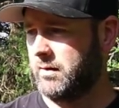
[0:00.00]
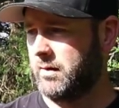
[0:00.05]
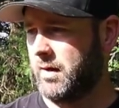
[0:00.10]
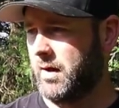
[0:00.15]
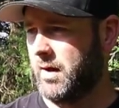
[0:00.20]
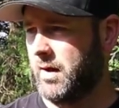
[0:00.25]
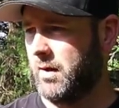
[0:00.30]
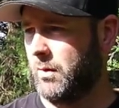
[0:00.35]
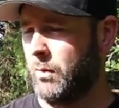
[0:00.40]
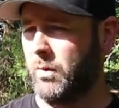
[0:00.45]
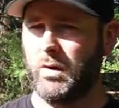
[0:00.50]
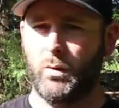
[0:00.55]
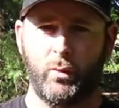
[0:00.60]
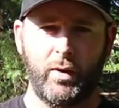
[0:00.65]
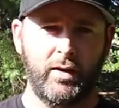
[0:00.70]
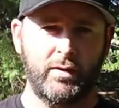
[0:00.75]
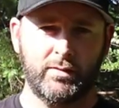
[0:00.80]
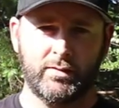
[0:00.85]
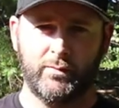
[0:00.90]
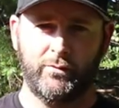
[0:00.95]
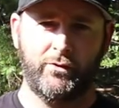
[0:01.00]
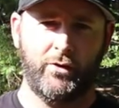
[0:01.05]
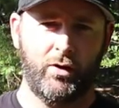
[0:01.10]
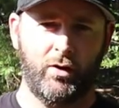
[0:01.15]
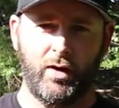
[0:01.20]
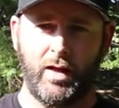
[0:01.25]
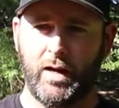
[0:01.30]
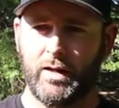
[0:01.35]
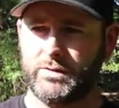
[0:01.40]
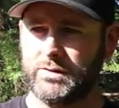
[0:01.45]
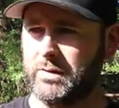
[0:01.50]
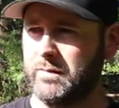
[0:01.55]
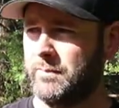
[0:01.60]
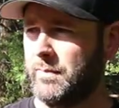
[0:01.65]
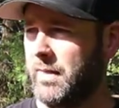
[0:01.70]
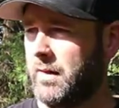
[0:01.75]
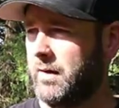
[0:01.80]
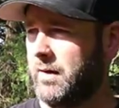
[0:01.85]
uh, winter wheat and some fertilizer.